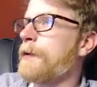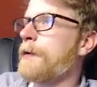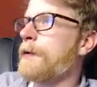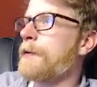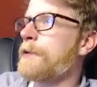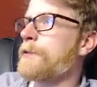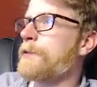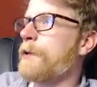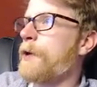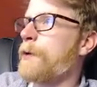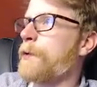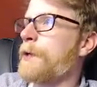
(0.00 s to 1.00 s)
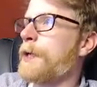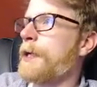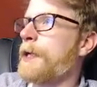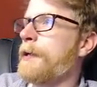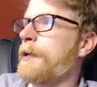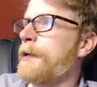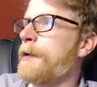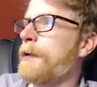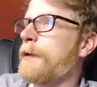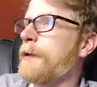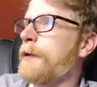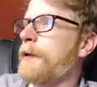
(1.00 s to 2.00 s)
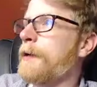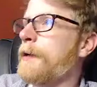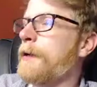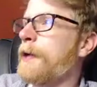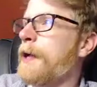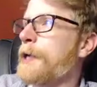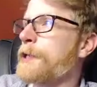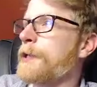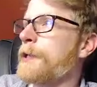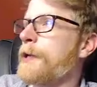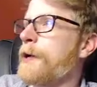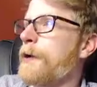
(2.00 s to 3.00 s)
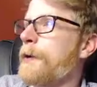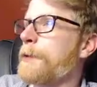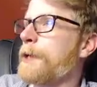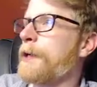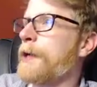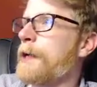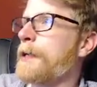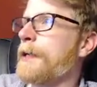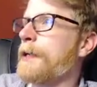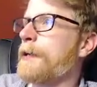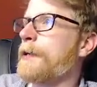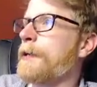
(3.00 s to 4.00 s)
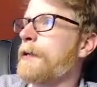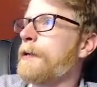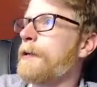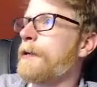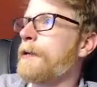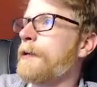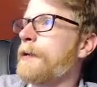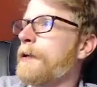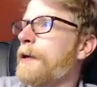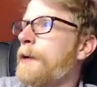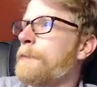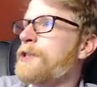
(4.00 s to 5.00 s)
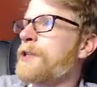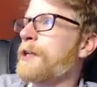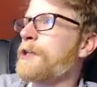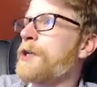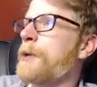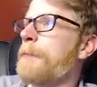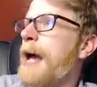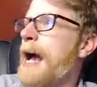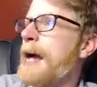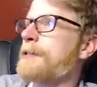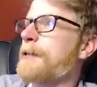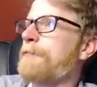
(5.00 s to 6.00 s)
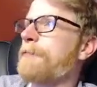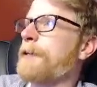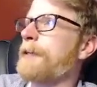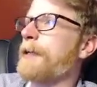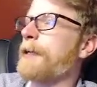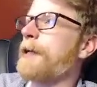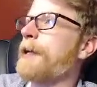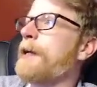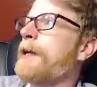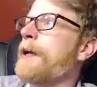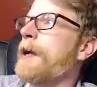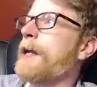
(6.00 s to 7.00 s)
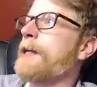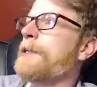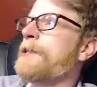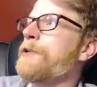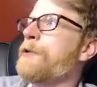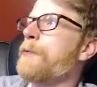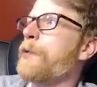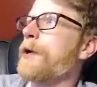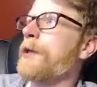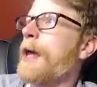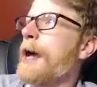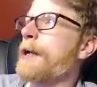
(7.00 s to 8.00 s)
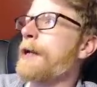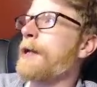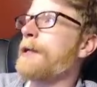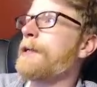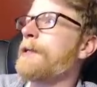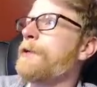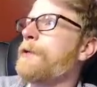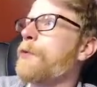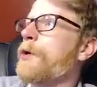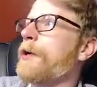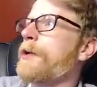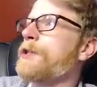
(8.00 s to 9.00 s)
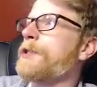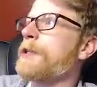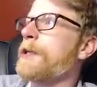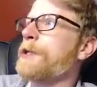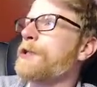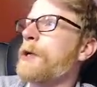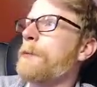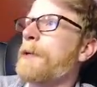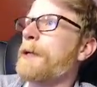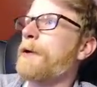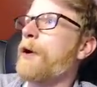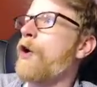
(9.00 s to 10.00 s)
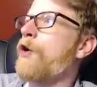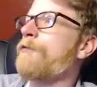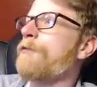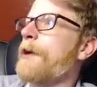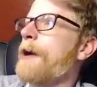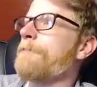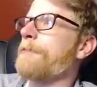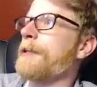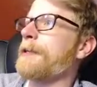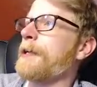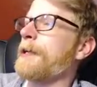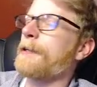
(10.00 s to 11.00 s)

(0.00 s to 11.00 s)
Slowly. Actually, no, I'm going to gun it. I'm just going to jump past everything. I need to do more of that. I need to do more just like jumping over everything.